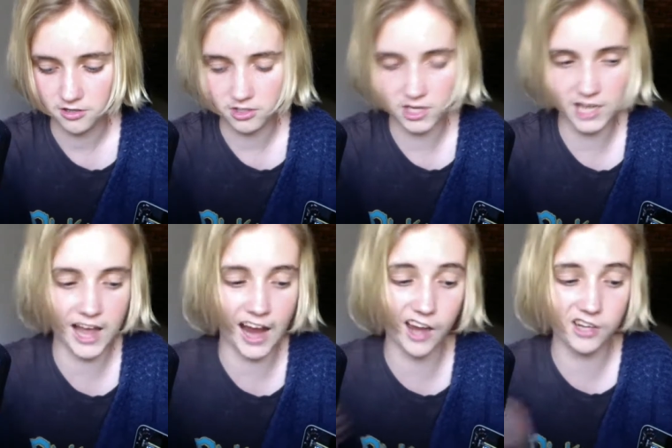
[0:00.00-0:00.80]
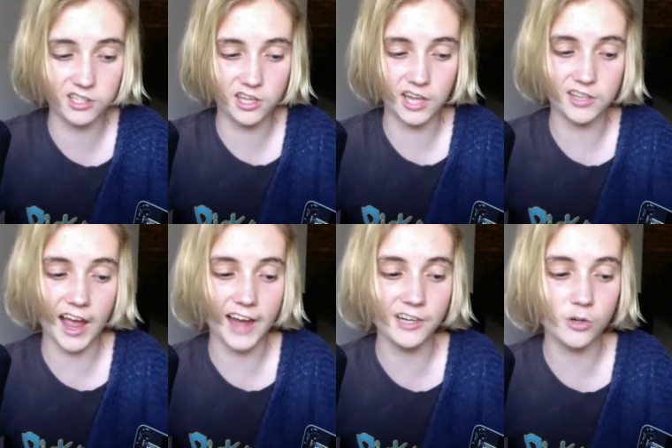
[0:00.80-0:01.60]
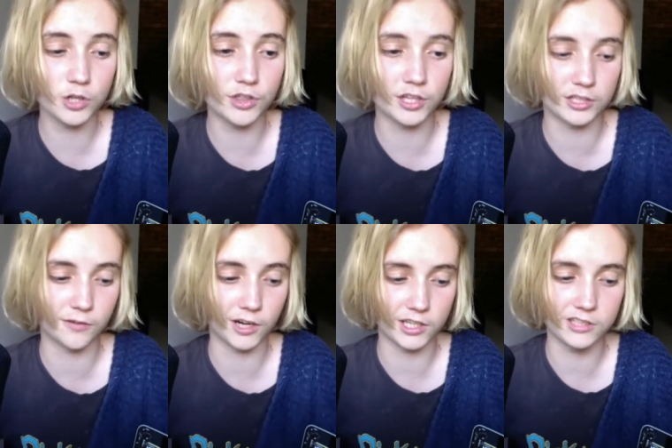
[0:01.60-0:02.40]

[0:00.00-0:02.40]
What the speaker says: You either hate it or you think it's funny.